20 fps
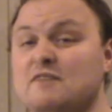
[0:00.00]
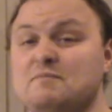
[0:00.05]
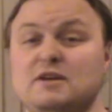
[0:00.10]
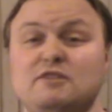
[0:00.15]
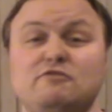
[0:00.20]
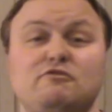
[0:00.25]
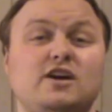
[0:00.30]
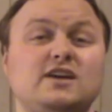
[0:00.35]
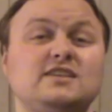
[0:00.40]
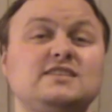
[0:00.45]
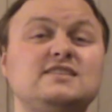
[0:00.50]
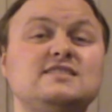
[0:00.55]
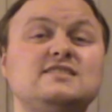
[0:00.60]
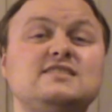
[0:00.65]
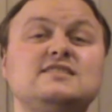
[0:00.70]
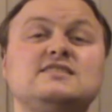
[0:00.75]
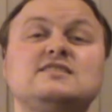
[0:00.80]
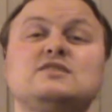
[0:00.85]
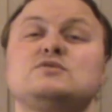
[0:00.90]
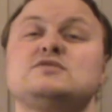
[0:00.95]
I've been writing
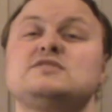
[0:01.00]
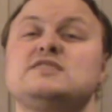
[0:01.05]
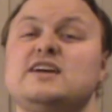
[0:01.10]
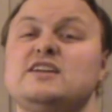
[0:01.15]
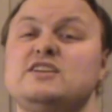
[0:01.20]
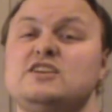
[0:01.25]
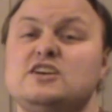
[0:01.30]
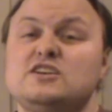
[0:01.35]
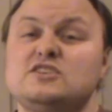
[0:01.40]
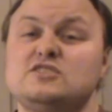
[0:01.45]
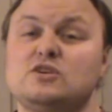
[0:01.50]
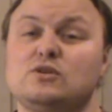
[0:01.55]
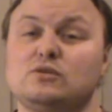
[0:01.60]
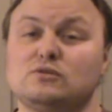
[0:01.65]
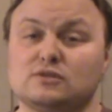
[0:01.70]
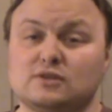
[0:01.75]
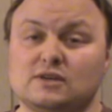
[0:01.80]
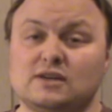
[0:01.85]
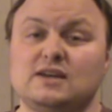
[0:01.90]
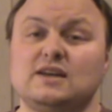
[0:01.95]
since I was 10 years
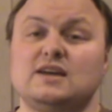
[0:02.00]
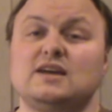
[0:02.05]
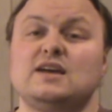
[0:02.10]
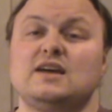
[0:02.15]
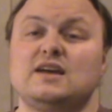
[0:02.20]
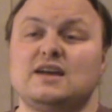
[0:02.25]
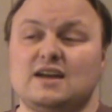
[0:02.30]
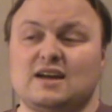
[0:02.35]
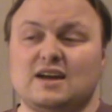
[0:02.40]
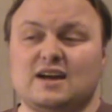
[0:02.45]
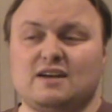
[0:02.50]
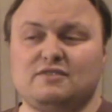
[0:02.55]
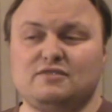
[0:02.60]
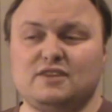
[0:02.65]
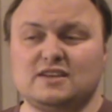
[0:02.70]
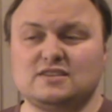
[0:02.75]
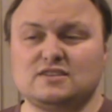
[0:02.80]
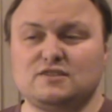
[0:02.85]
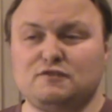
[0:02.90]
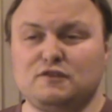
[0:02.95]
old. I've
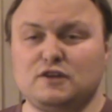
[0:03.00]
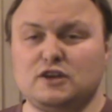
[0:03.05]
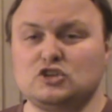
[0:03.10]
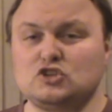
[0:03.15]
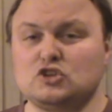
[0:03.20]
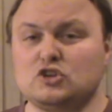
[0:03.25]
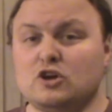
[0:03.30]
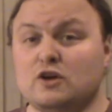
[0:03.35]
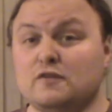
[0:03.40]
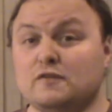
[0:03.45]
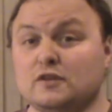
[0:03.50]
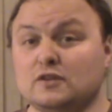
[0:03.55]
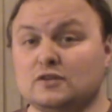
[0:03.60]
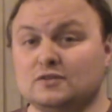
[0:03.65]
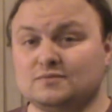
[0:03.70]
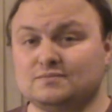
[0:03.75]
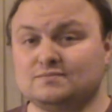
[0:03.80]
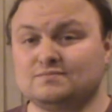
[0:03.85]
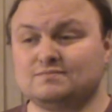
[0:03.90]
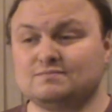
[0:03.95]
yet to finish a novel.
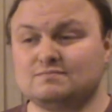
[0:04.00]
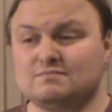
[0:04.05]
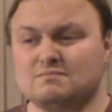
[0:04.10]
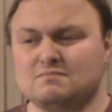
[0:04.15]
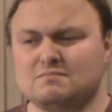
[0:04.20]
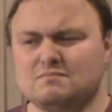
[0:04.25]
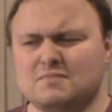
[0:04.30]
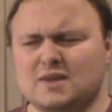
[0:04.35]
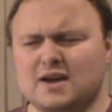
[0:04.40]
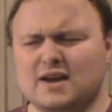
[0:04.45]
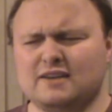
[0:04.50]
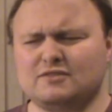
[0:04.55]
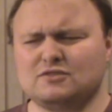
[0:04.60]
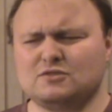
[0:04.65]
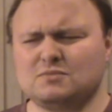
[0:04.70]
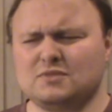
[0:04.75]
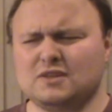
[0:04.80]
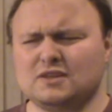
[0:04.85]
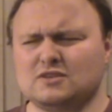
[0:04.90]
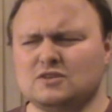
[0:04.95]
Might have
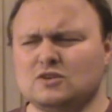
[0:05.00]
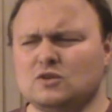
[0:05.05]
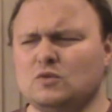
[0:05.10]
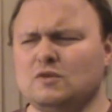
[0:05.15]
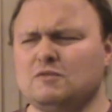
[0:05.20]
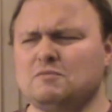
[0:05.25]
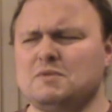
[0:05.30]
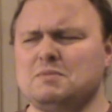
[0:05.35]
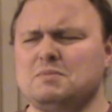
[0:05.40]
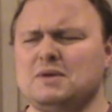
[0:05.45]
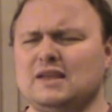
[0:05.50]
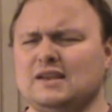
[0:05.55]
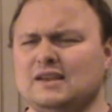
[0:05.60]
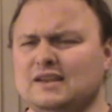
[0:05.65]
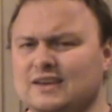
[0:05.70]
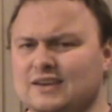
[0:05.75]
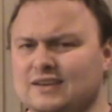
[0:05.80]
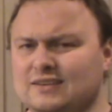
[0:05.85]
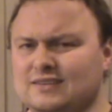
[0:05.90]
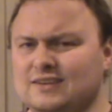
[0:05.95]
something to do with me being
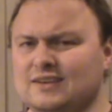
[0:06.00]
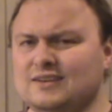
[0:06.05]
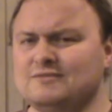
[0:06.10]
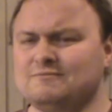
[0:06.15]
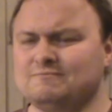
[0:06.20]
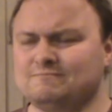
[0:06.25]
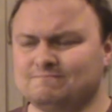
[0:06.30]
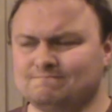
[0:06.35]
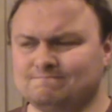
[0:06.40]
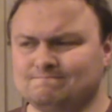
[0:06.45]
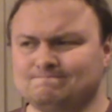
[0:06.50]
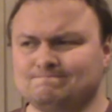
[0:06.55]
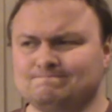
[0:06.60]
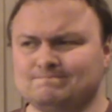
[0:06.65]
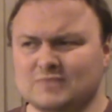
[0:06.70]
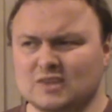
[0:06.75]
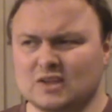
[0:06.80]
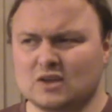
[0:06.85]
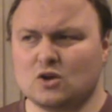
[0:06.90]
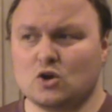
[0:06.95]
lazy.
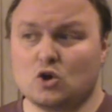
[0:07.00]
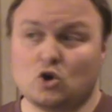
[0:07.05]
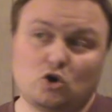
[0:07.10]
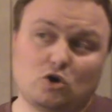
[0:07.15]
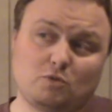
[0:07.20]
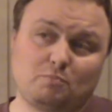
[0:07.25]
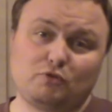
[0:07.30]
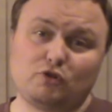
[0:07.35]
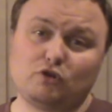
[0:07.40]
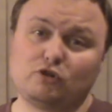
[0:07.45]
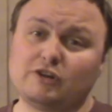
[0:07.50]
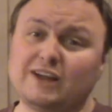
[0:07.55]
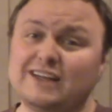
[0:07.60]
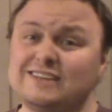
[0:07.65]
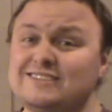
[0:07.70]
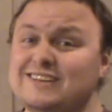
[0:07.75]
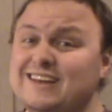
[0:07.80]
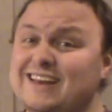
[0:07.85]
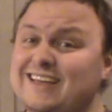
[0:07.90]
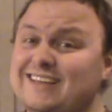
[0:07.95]
Or
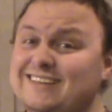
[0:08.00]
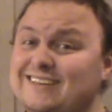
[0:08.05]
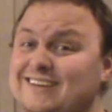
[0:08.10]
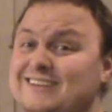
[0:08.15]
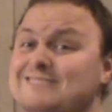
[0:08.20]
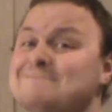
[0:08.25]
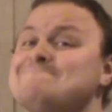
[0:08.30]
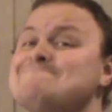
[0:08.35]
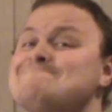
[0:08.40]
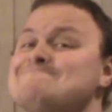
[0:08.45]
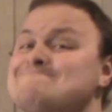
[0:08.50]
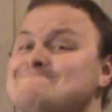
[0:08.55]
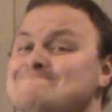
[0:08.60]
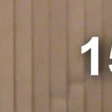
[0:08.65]
procrastinating.